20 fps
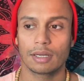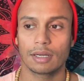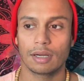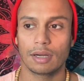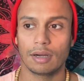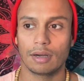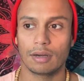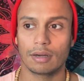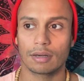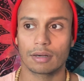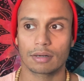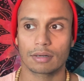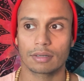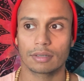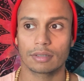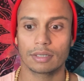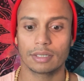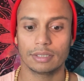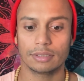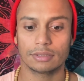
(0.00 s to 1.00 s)

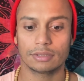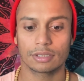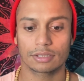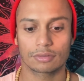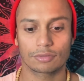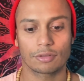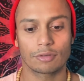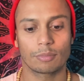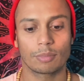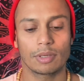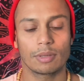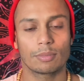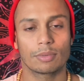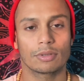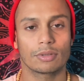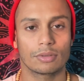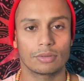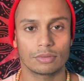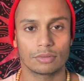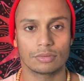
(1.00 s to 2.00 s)
or it's just for
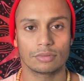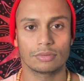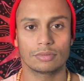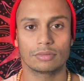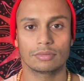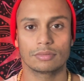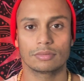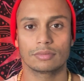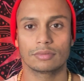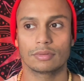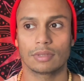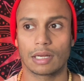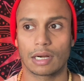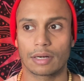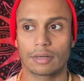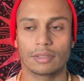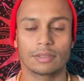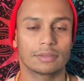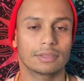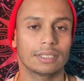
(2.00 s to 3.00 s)
people who are
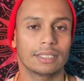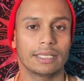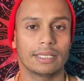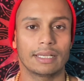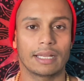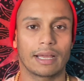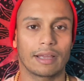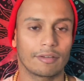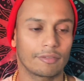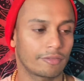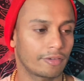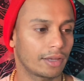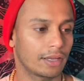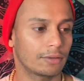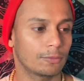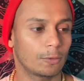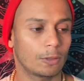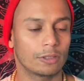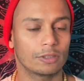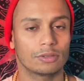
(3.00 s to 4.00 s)
in the city life and
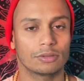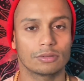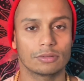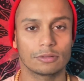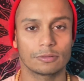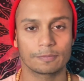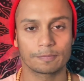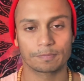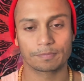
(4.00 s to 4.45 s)
want to,